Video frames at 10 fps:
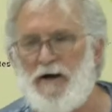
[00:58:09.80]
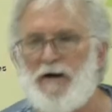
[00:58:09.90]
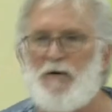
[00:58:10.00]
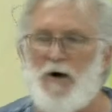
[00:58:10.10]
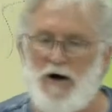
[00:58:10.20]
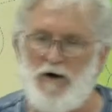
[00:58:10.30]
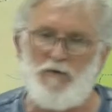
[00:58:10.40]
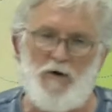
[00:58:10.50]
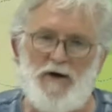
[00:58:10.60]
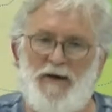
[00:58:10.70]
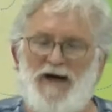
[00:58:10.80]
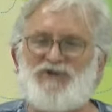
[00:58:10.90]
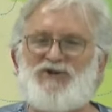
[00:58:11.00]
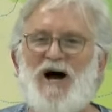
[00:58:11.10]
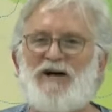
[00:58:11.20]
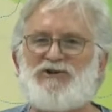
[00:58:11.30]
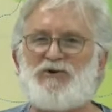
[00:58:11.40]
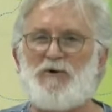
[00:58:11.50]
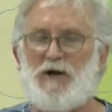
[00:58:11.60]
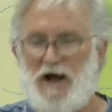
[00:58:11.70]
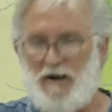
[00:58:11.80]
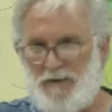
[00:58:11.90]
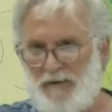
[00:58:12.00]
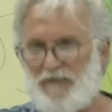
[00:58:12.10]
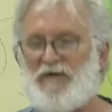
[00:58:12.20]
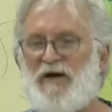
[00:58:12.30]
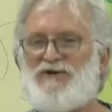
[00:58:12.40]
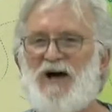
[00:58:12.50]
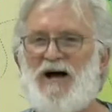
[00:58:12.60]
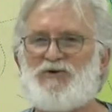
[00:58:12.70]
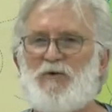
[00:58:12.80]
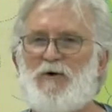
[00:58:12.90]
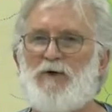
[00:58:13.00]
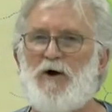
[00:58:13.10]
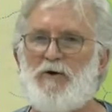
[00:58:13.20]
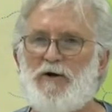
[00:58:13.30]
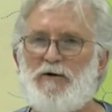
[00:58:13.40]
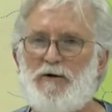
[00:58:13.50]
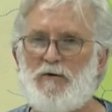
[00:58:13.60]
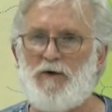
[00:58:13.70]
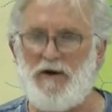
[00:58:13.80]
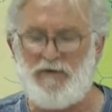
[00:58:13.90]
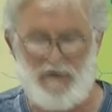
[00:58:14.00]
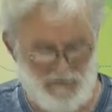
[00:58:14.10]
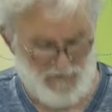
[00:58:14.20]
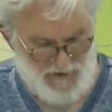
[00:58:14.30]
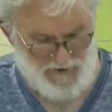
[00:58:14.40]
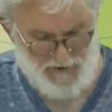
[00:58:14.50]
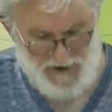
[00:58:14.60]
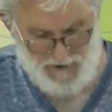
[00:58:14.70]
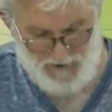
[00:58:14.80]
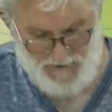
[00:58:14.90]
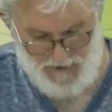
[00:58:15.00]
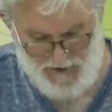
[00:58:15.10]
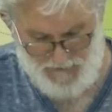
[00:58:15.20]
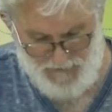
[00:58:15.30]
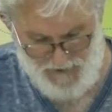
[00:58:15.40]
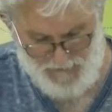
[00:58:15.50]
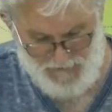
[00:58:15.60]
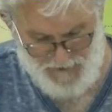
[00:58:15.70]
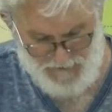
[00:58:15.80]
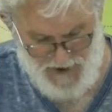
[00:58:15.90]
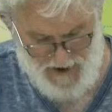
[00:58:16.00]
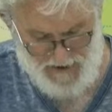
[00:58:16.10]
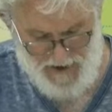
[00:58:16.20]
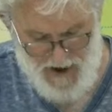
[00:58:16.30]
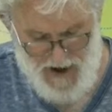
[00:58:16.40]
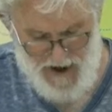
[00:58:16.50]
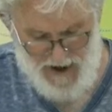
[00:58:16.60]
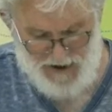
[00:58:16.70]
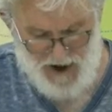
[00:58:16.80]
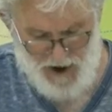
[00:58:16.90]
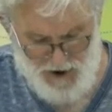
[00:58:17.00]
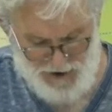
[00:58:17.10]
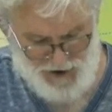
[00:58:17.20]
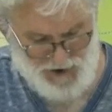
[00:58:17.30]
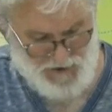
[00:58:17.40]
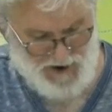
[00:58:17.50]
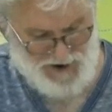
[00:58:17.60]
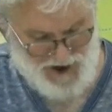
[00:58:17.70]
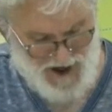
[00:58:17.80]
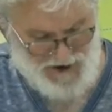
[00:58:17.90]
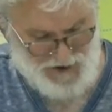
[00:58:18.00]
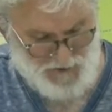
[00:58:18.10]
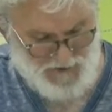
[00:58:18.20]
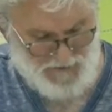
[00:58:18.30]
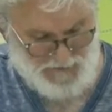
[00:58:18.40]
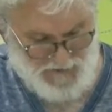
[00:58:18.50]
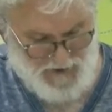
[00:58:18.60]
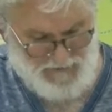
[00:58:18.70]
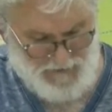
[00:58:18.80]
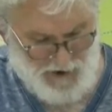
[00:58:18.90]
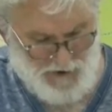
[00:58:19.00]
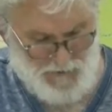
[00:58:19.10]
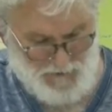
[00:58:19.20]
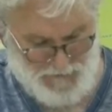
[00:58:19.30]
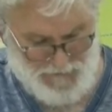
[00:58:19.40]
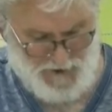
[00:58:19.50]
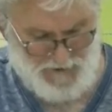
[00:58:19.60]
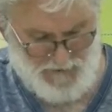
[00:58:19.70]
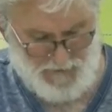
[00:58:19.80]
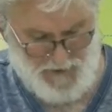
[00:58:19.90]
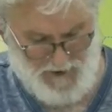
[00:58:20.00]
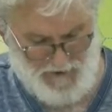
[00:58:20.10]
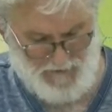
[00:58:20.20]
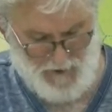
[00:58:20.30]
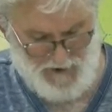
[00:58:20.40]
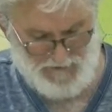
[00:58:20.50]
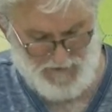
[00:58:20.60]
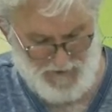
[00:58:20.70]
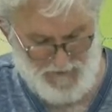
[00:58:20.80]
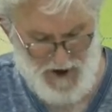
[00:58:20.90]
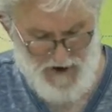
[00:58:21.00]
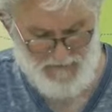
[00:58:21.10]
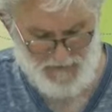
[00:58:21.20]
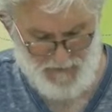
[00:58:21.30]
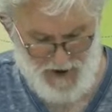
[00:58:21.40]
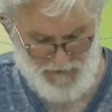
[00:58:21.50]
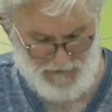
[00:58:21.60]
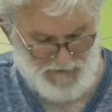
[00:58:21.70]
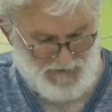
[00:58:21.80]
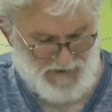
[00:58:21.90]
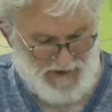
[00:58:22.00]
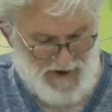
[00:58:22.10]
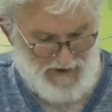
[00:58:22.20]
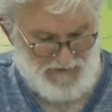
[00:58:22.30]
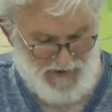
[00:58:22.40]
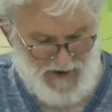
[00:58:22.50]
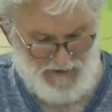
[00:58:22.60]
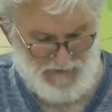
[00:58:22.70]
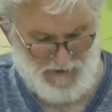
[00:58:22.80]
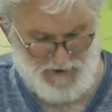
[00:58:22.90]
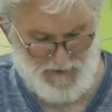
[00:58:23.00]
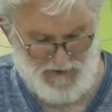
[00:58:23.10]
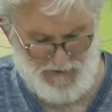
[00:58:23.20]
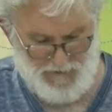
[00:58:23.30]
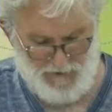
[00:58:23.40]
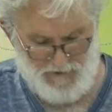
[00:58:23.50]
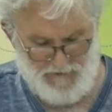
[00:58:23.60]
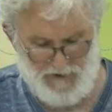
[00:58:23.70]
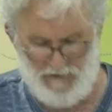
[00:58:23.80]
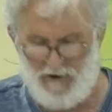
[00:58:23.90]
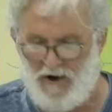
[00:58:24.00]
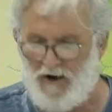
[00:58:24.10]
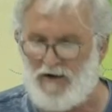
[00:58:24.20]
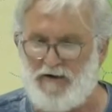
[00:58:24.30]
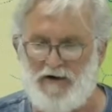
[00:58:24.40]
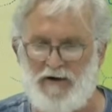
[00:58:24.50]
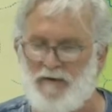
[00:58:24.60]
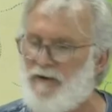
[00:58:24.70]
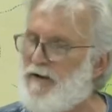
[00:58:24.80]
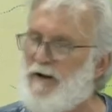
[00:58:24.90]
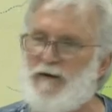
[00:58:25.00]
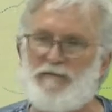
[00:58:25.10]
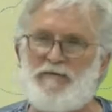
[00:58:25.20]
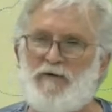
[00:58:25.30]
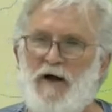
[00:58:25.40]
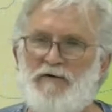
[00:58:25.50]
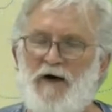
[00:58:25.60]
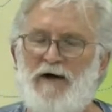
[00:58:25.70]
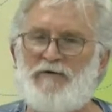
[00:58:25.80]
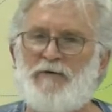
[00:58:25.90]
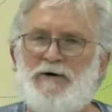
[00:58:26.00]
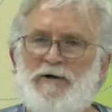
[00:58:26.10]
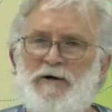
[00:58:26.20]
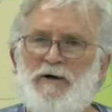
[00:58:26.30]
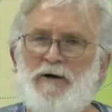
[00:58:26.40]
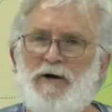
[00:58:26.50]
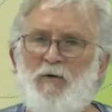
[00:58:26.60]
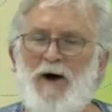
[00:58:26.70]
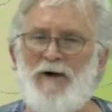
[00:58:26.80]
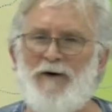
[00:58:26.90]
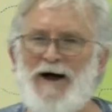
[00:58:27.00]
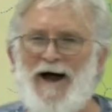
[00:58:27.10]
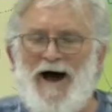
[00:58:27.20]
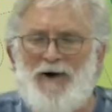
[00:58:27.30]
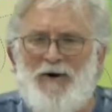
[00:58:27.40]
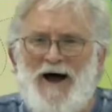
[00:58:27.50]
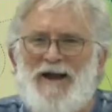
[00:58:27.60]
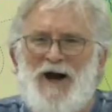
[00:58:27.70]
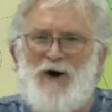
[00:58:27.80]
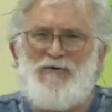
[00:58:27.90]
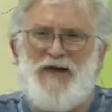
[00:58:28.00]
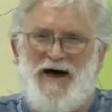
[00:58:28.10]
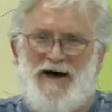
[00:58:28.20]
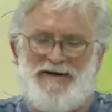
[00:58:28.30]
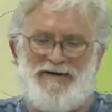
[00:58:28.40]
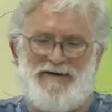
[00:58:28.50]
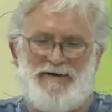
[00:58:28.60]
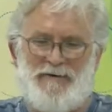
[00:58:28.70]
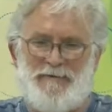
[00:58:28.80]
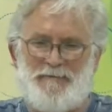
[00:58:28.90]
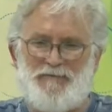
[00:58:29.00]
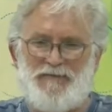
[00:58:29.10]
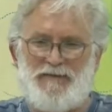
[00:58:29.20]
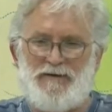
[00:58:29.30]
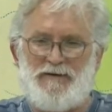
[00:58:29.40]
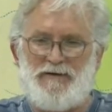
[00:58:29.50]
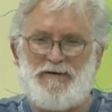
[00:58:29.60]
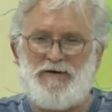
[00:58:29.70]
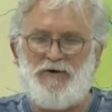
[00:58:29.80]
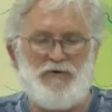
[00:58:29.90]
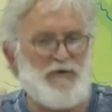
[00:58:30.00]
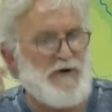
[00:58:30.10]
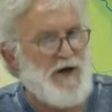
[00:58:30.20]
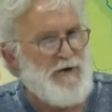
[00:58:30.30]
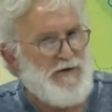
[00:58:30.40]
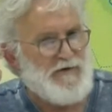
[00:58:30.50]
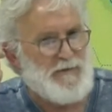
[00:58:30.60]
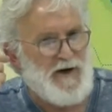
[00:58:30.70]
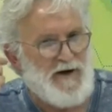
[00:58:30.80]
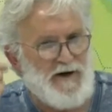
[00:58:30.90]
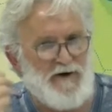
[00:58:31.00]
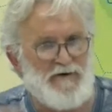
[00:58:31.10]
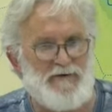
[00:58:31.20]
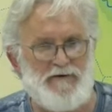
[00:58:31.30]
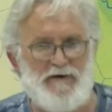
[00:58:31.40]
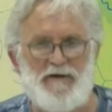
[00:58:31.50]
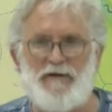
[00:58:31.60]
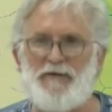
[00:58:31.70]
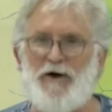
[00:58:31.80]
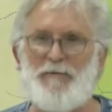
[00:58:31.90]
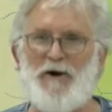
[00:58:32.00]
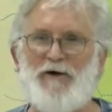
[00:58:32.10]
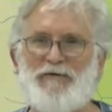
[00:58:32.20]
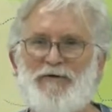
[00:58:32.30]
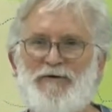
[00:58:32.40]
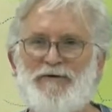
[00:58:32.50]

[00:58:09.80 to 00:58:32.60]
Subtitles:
Well, what about Joshua? A lot of people say Joshua wrote it. Well, let's consider that. Look at the next verse, verse 9. And Yehoshua, Joshua the son of Nun, was full of the spirit of wisdom, for Moses had laid his hands on him, and the children of Israel hearkened to him. Nope, not Joshua. How do I know that? You should know this by now. Third person.